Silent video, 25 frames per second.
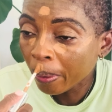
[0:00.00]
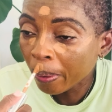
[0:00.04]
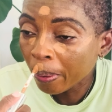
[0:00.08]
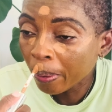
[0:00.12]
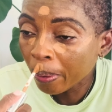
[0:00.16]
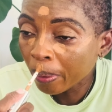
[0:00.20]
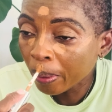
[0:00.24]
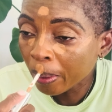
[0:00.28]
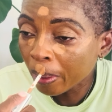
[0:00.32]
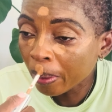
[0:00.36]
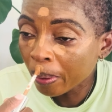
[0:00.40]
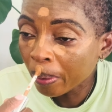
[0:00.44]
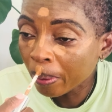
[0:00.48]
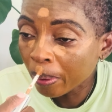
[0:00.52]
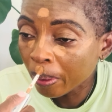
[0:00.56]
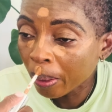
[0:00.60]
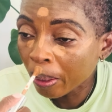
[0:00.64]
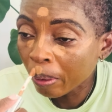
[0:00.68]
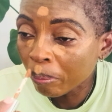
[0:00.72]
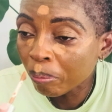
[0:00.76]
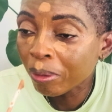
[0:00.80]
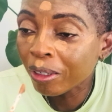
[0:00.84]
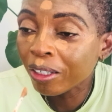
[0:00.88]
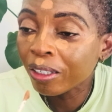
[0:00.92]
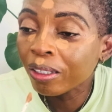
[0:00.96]
this
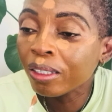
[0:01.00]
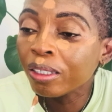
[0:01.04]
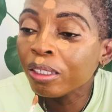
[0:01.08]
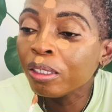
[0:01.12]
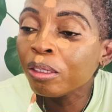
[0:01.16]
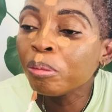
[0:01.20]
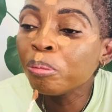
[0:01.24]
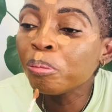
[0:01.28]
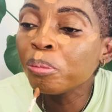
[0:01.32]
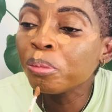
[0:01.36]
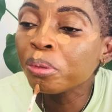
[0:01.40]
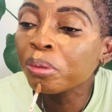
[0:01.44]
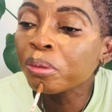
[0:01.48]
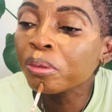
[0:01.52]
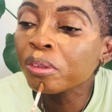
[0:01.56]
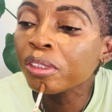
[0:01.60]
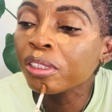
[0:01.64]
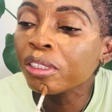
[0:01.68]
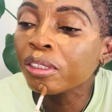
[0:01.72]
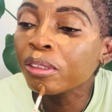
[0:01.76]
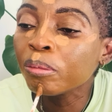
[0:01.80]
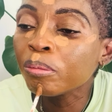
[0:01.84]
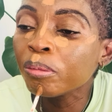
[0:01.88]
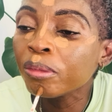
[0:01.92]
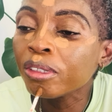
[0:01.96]
upper lip,
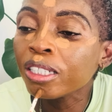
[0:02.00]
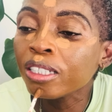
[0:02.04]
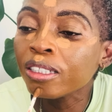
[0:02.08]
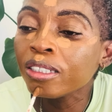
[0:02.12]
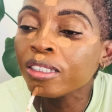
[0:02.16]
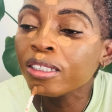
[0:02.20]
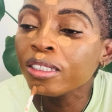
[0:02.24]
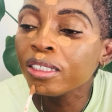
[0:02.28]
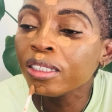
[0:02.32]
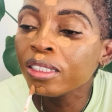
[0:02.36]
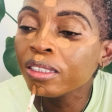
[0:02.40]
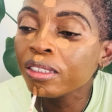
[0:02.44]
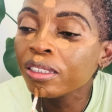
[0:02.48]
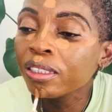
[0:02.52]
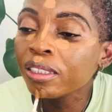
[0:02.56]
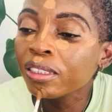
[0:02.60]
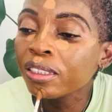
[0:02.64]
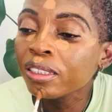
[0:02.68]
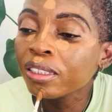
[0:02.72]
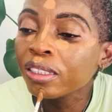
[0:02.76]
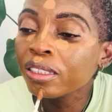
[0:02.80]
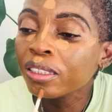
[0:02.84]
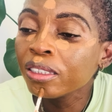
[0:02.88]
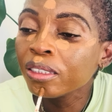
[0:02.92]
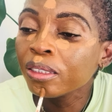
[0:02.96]
and
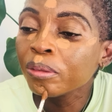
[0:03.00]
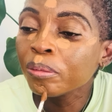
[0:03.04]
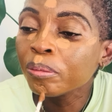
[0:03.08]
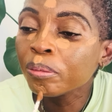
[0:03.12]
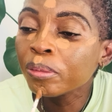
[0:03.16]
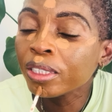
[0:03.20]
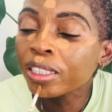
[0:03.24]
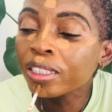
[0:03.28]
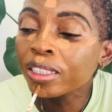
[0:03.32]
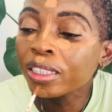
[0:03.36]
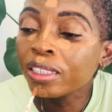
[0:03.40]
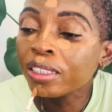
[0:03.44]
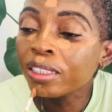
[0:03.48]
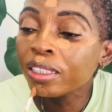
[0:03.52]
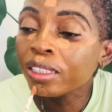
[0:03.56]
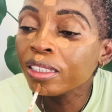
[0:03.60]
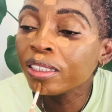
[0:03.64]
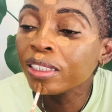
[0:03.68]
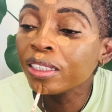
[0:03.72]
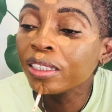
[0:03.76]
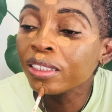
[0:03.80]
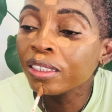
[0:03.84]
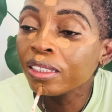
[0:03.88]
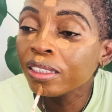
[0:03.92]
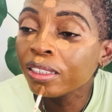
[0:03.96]
my
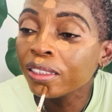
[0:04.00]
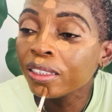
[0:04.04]
chin.